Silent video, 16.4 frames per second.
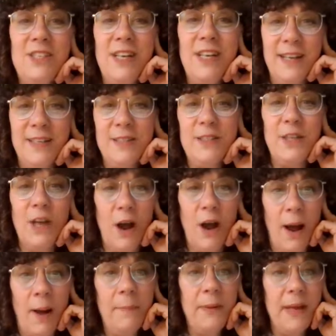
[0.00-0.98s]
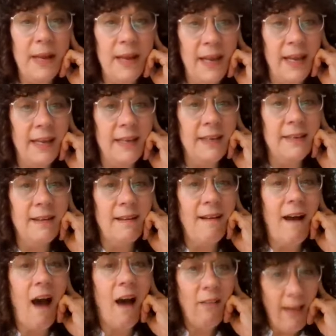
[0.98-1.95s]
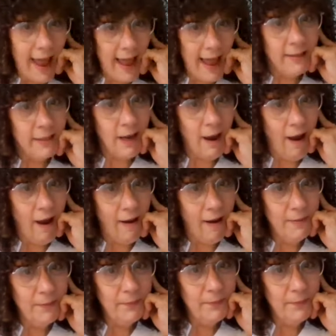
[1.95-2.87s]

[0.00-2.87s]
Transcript: she ends up in Alaska.